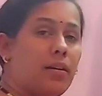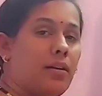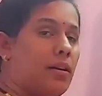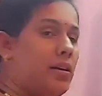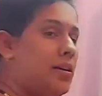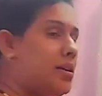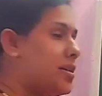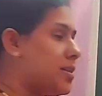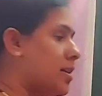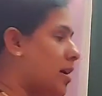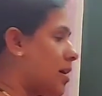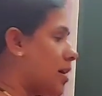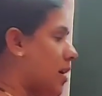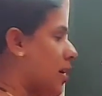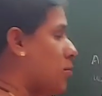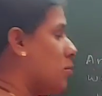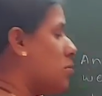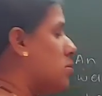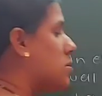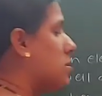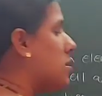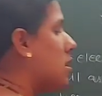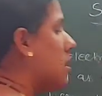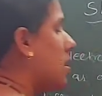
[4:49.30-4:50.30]
it
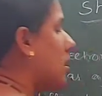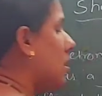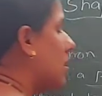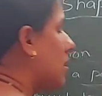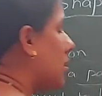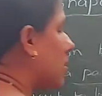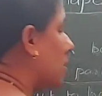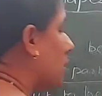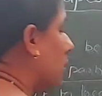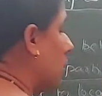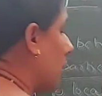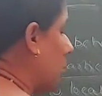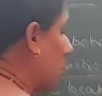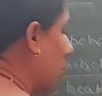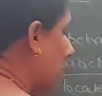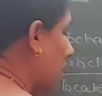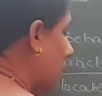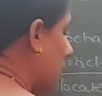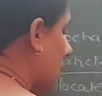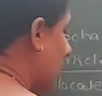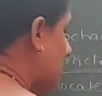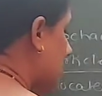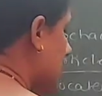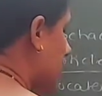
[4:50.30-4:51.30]
surrounds the
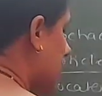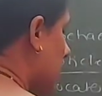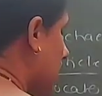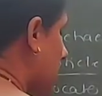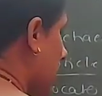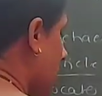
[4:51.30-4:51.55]
nucleus.